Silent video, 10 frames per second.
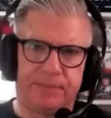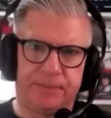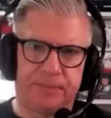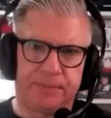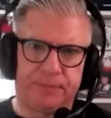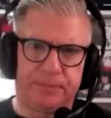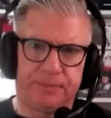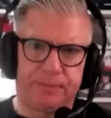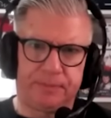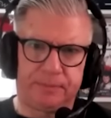
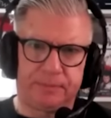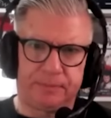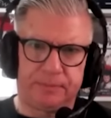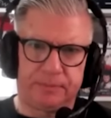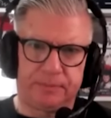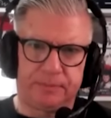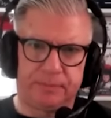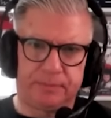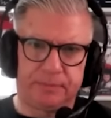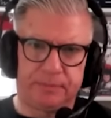
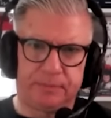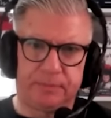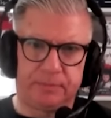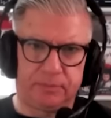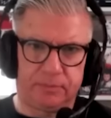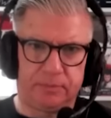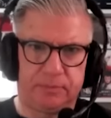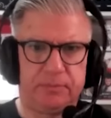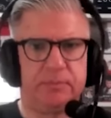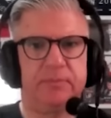
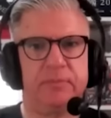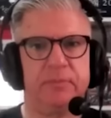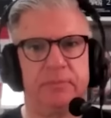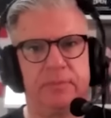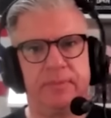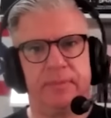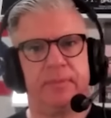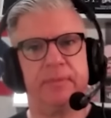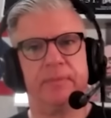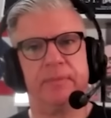
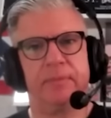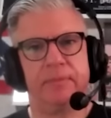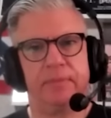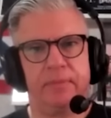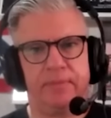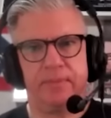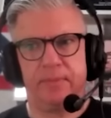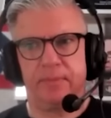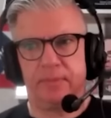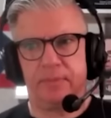
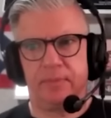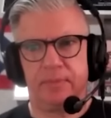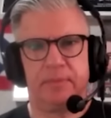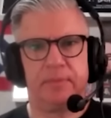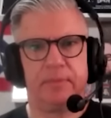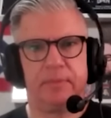(not speaking)